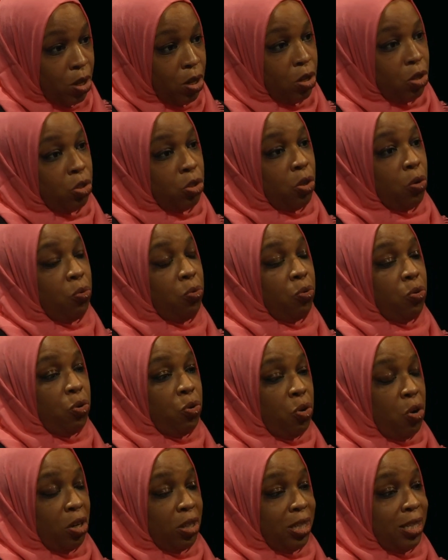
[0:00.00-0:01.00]
So New
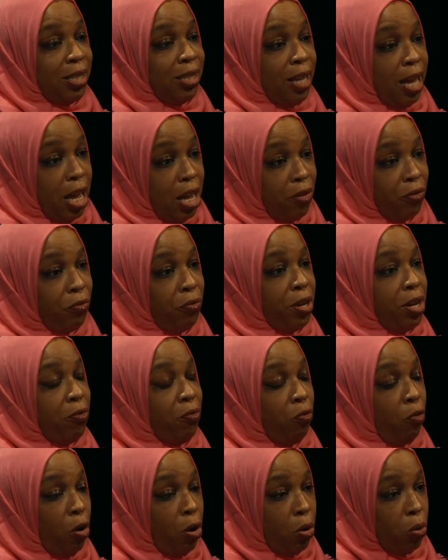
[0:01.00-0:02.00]
York State
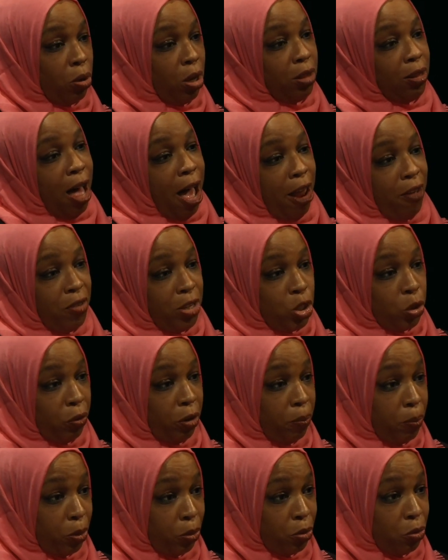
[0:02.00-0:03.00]
rewrote a lot of its
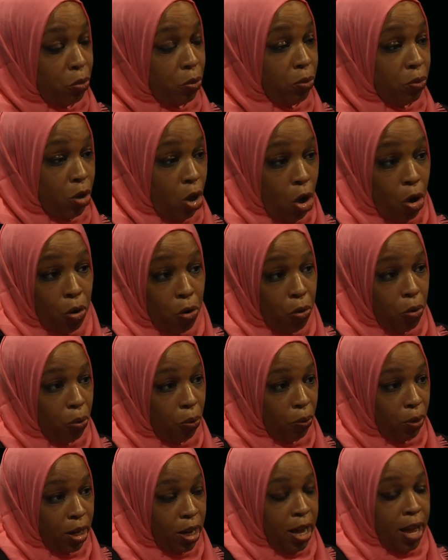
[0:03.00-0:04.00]
criminal
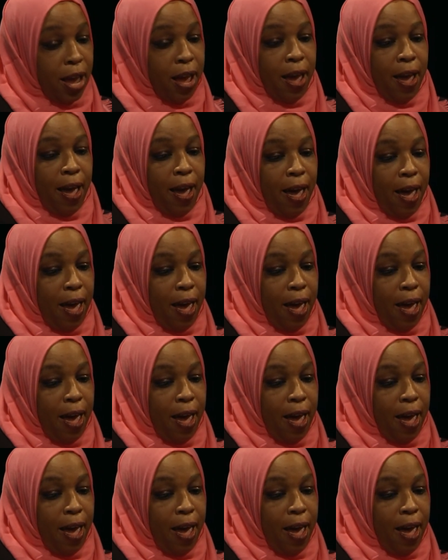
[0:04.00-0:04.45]
code. Mm-hmm.